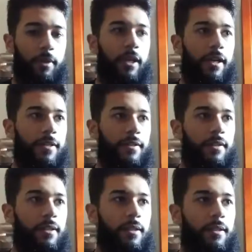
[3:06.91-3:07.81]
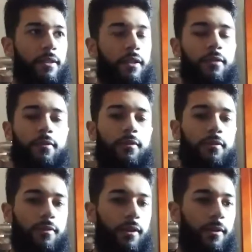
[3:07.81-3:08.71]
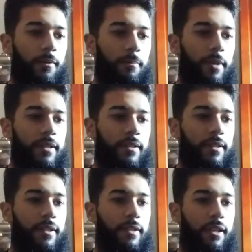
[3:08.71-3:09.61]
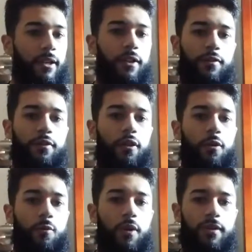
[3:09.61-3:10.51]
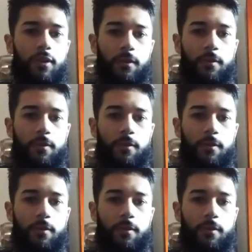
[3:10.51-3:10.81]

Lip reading: because the interludes are basically letting us know what's